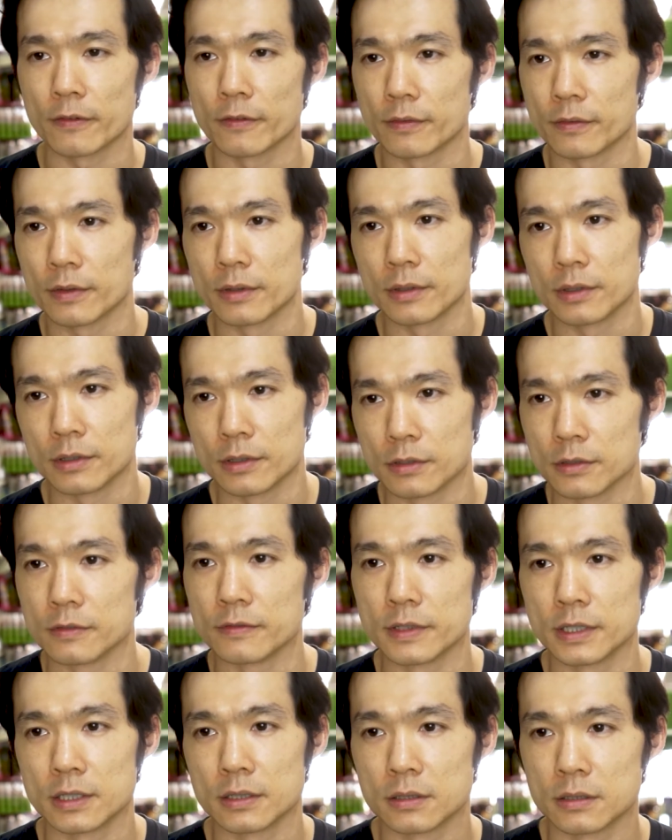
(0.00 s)
of
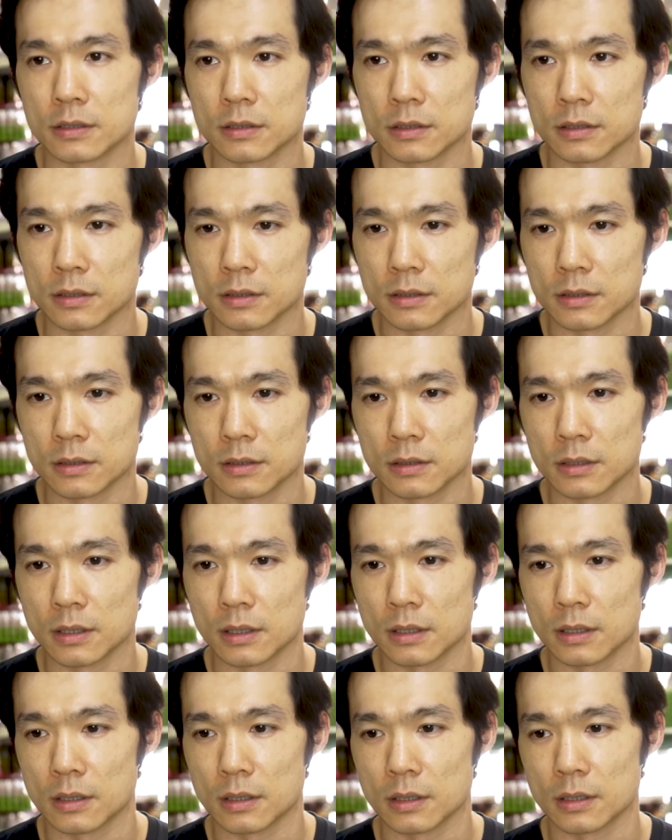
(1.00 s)
UV
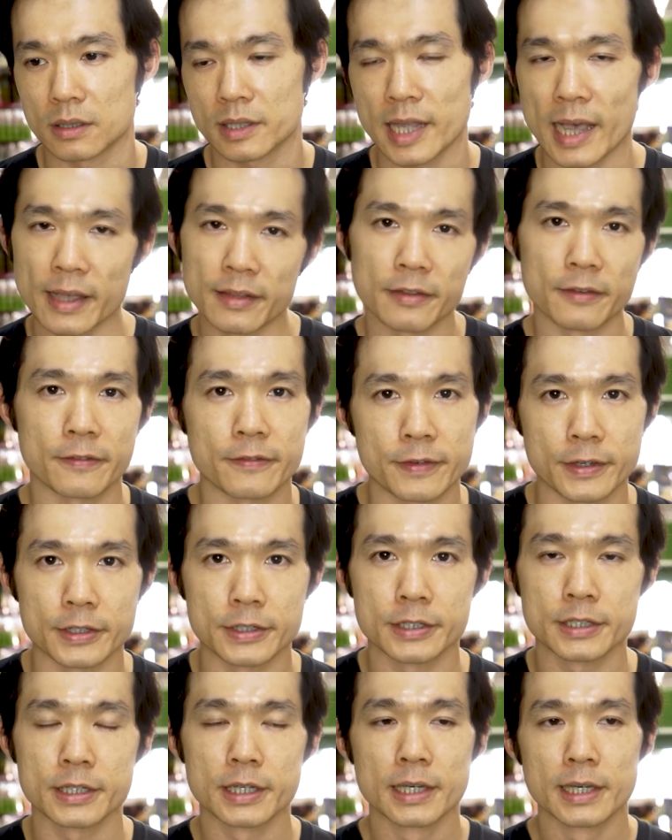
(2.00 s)
to tan the
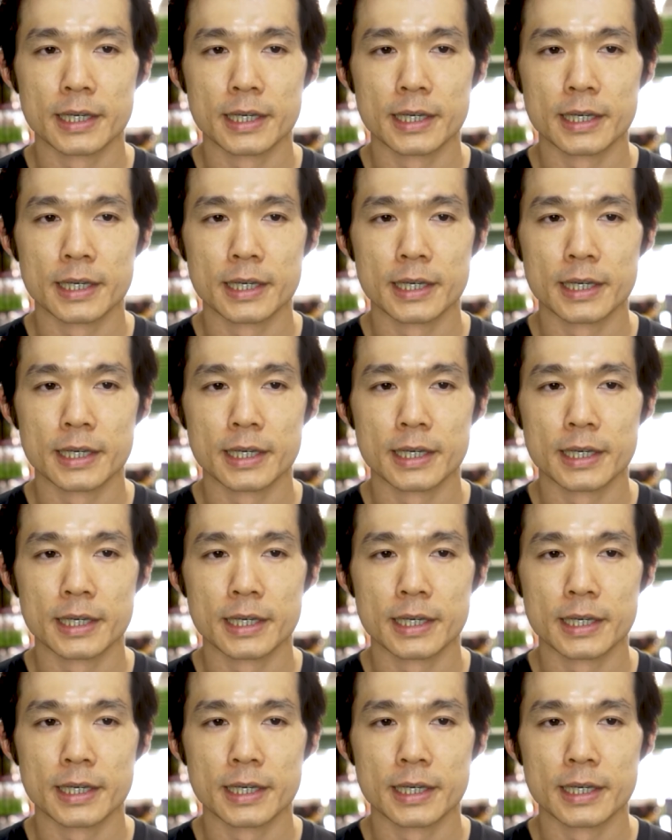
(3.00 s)
fish.